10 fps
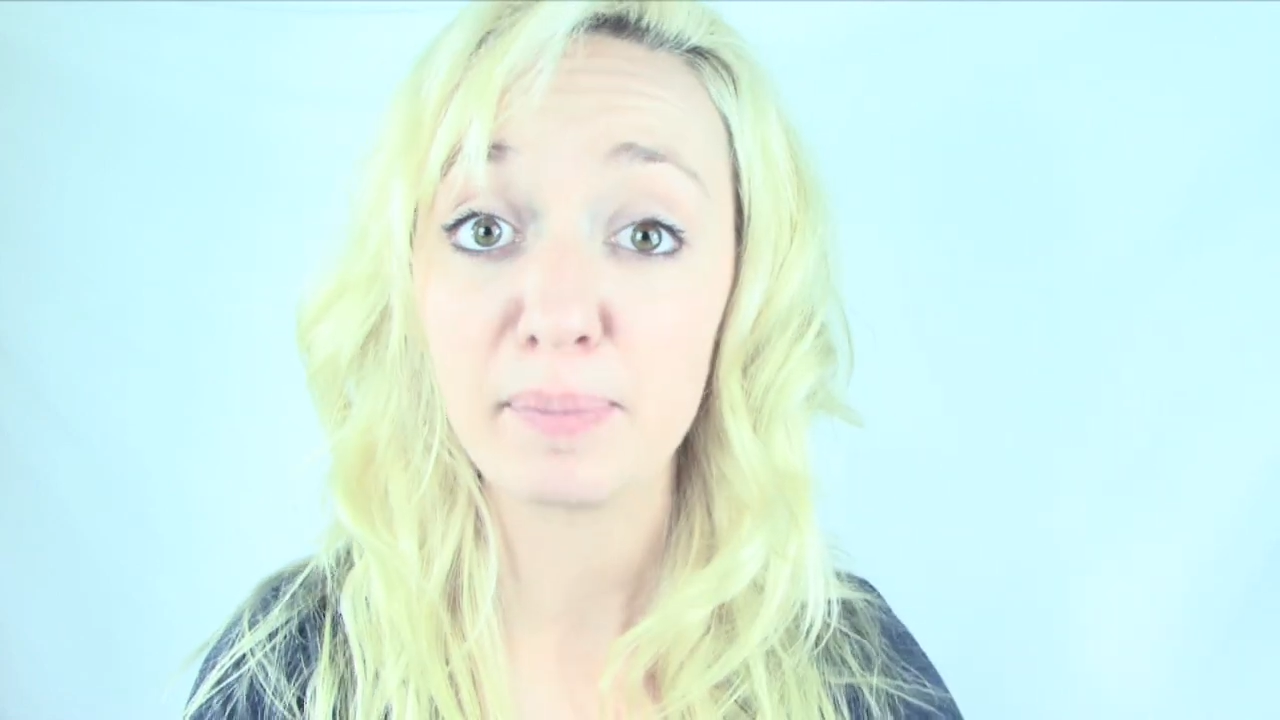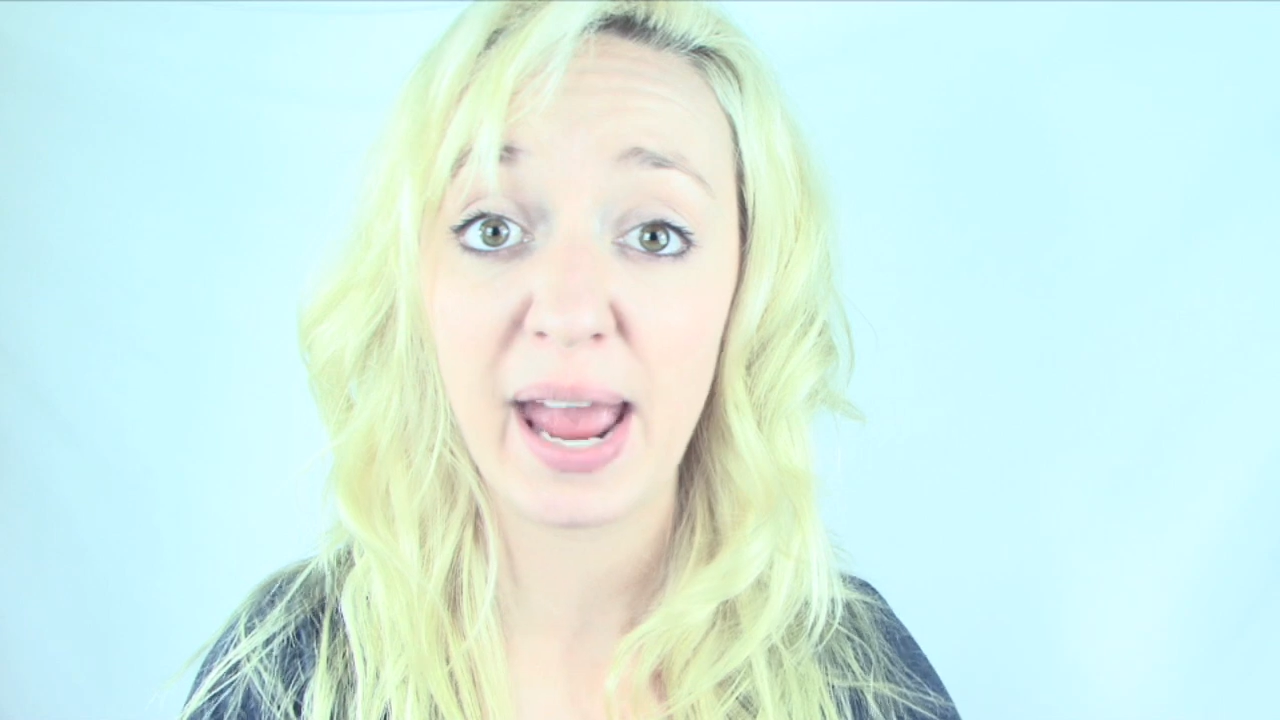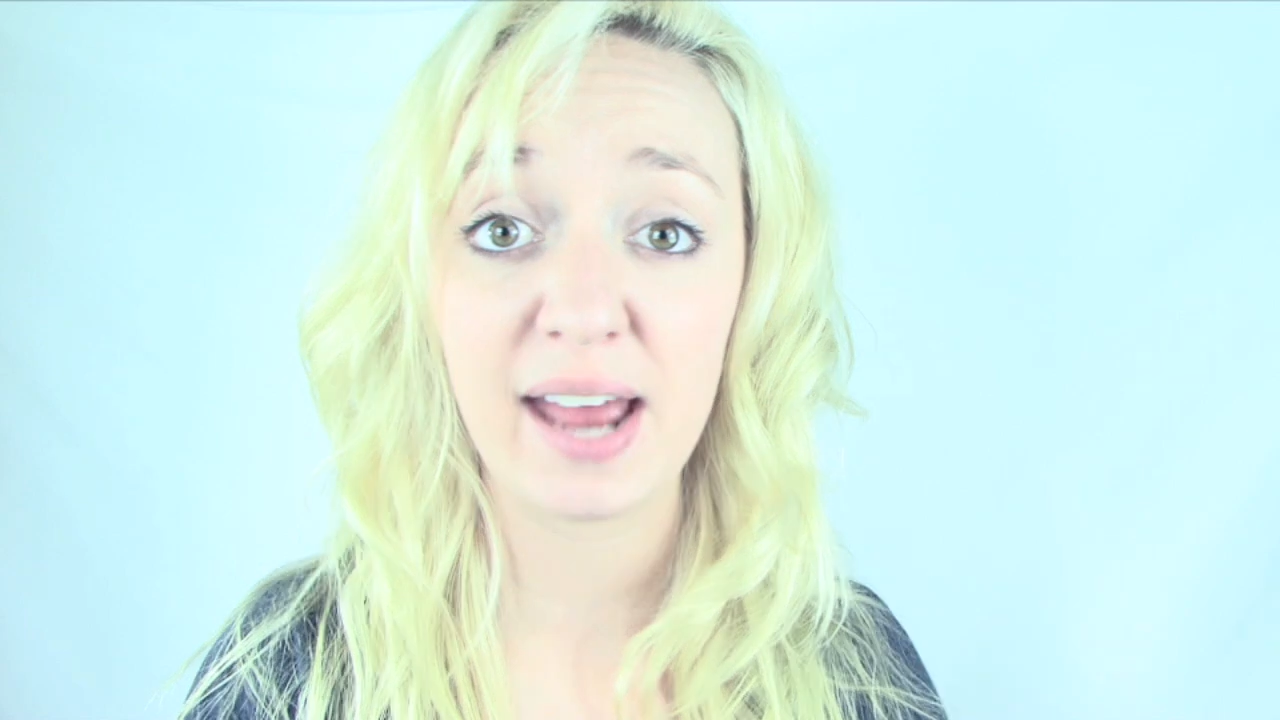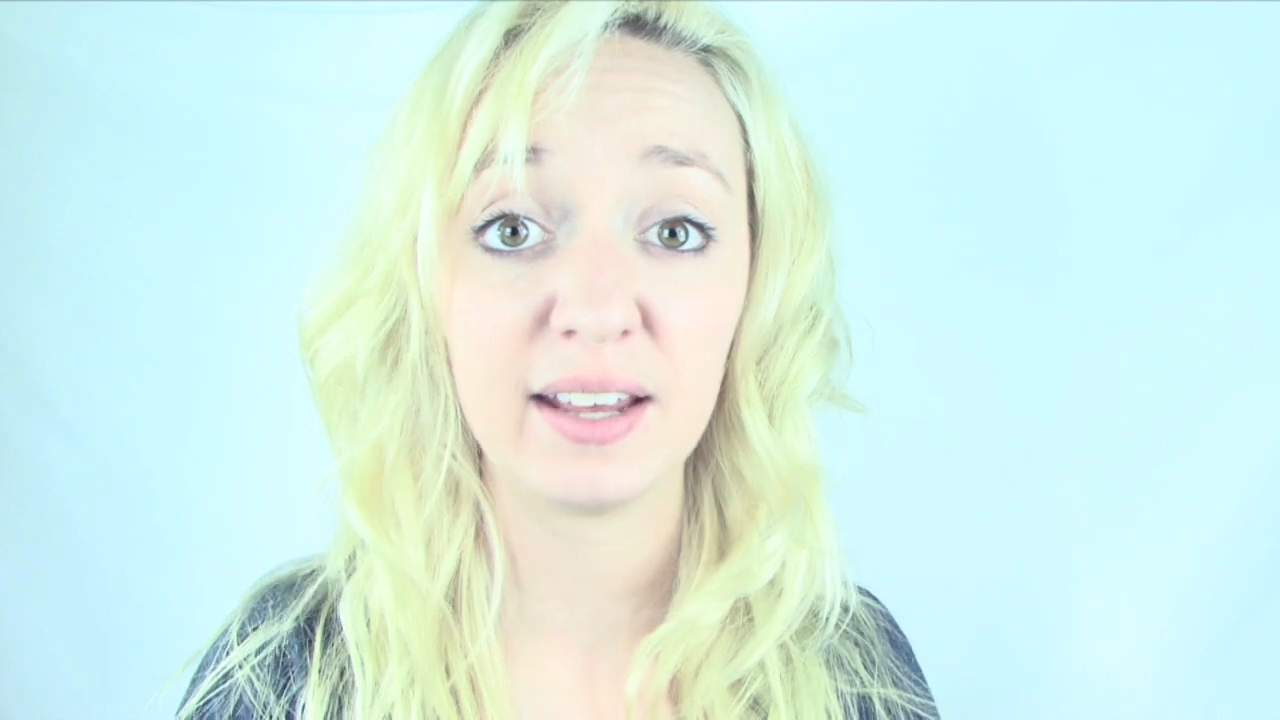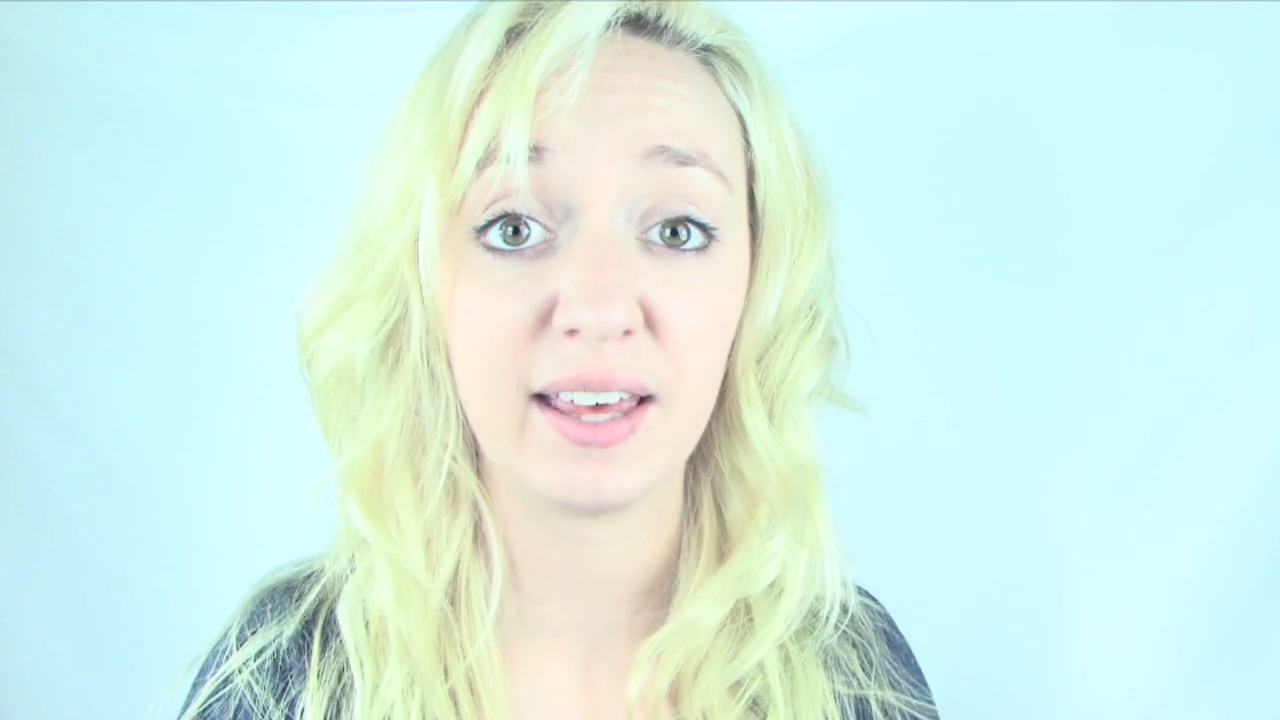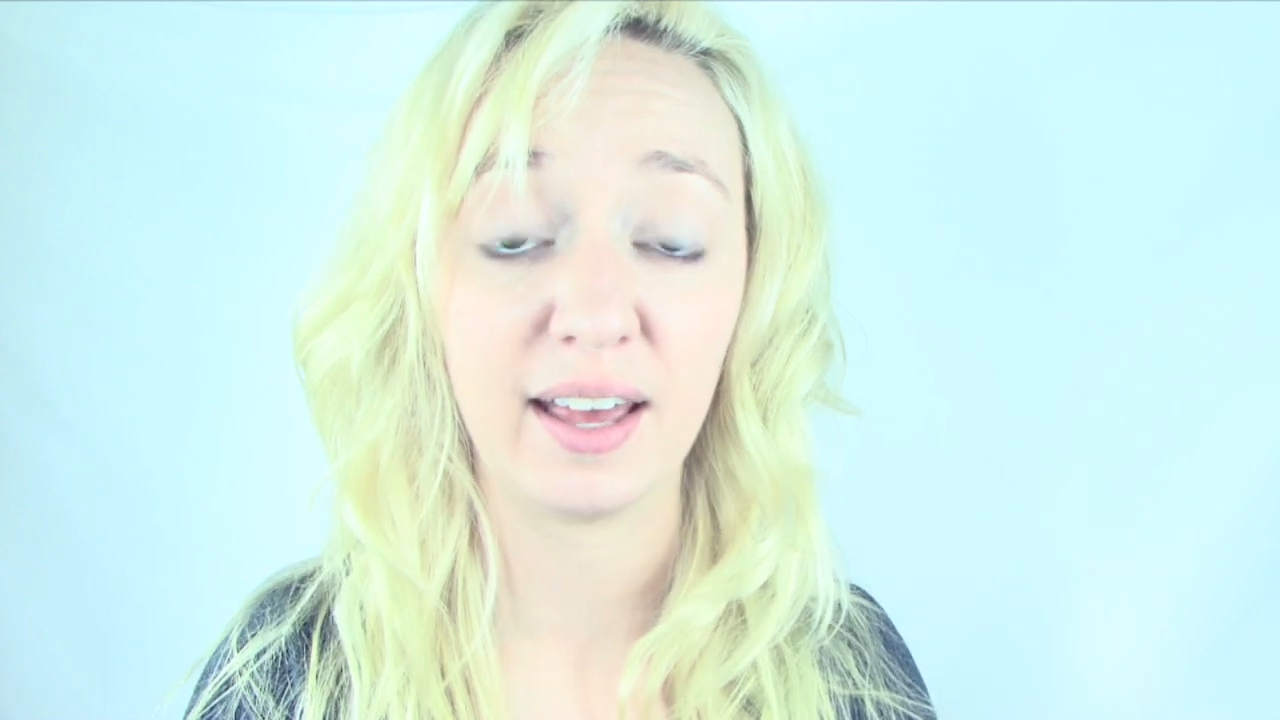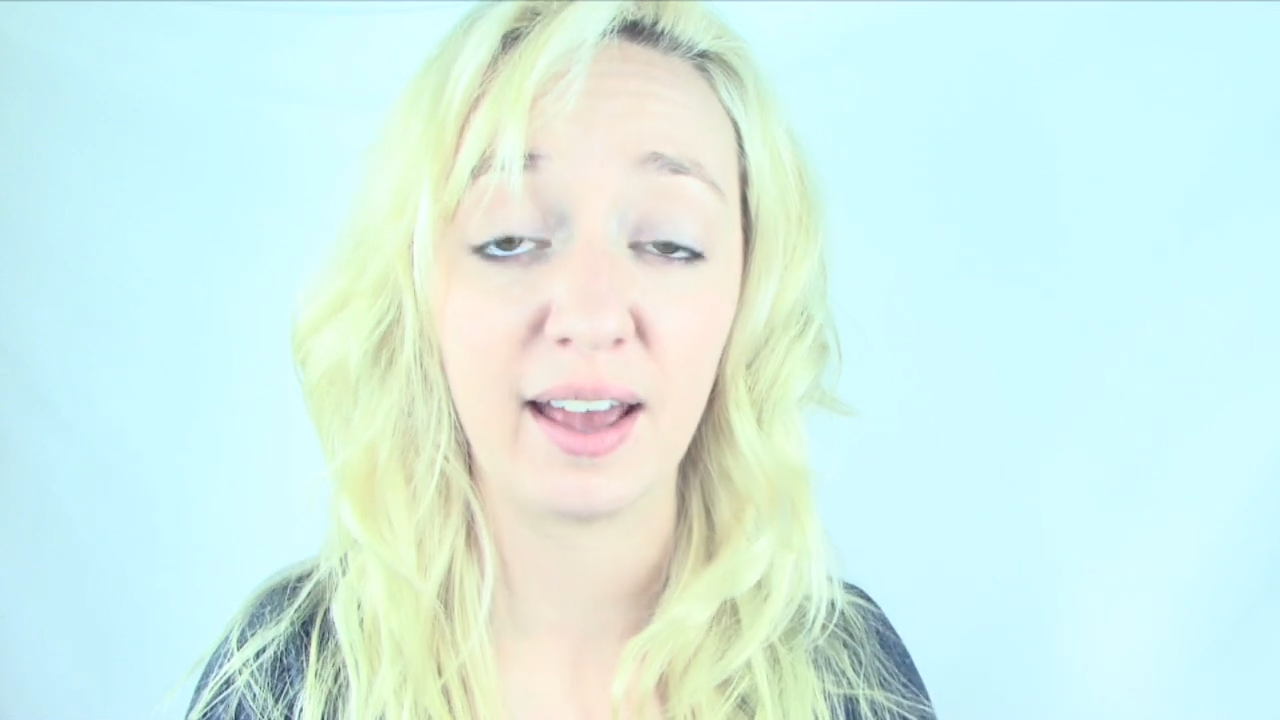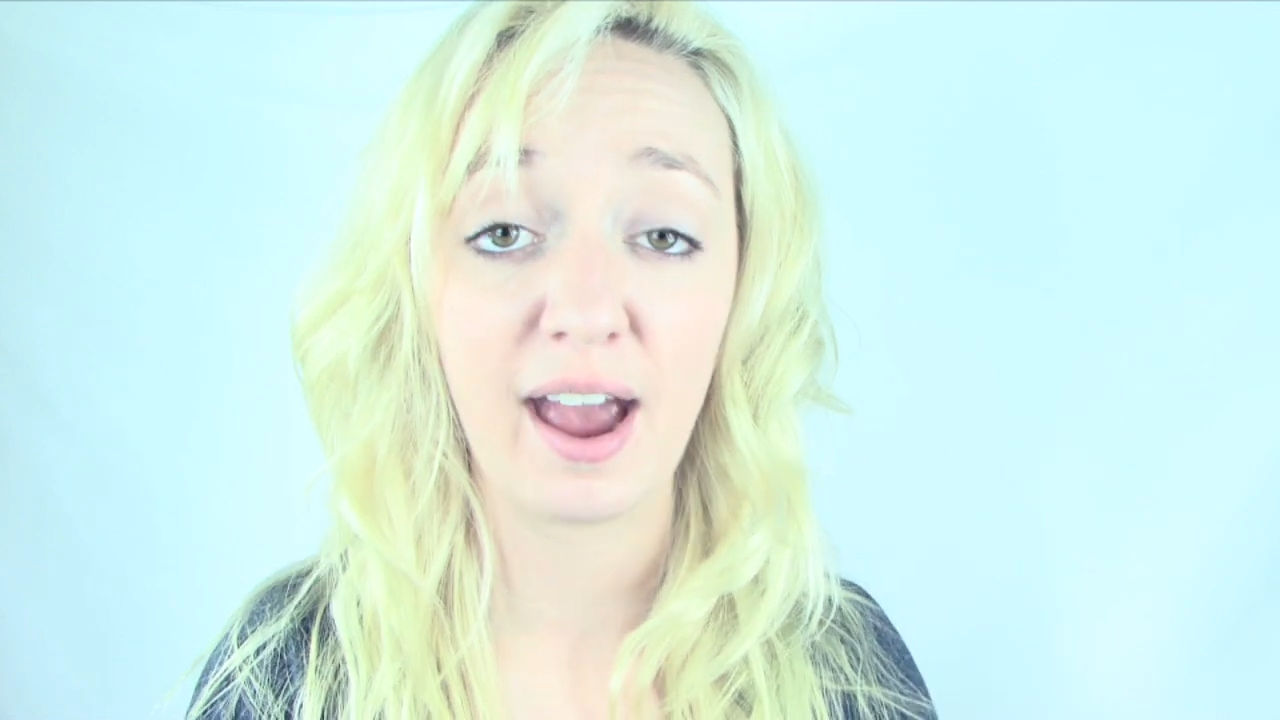panicking